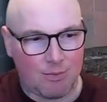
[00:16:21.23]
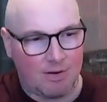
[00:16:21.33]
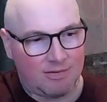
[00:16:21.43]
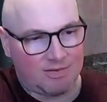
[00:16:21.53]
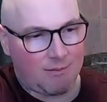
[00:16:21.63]

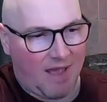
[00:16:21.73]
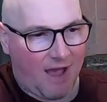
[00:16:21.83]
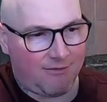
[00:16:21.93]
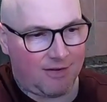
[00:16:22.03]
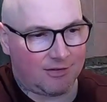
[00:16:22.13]
whereas the
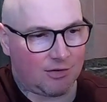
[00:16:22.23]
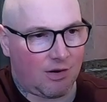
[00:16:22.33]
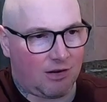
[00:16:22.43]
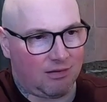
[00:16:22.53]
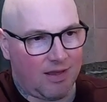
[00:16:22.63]
Baffins
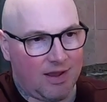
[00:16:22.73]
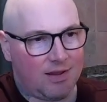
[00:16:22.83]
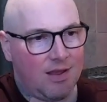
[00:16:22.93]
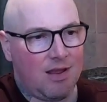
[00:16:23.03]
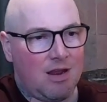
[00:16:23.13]
are all
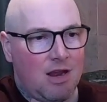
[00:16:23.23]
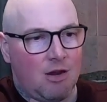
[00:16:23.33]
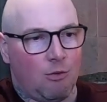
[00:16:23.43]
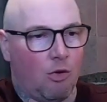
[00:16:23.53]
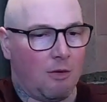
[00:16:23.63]
like
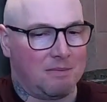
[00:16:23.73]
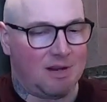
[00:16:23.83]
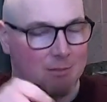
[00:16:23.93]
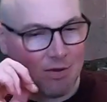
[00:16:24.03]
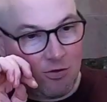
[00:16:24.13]
warped and